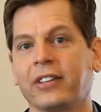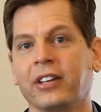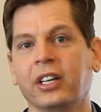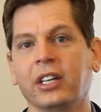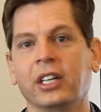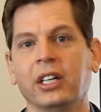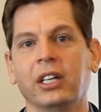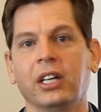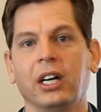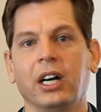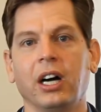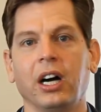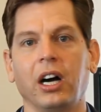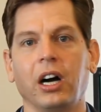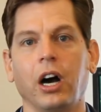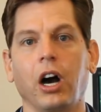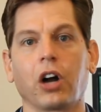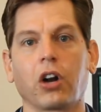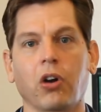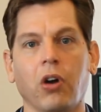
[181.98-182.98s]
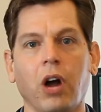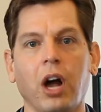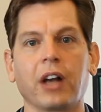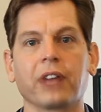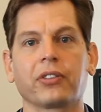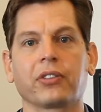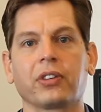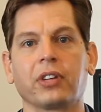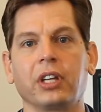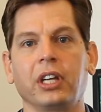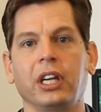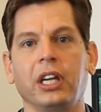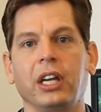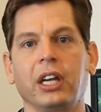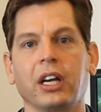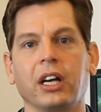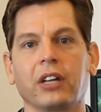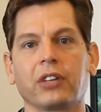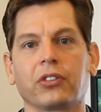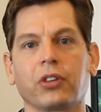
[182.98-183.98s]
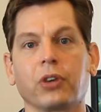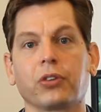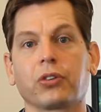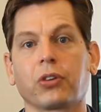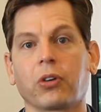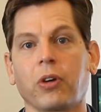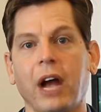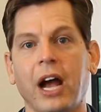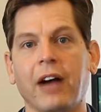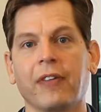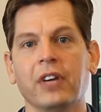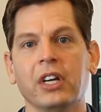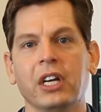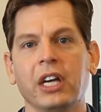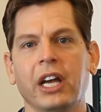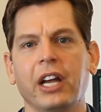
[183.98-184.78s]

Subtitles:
across the social graph.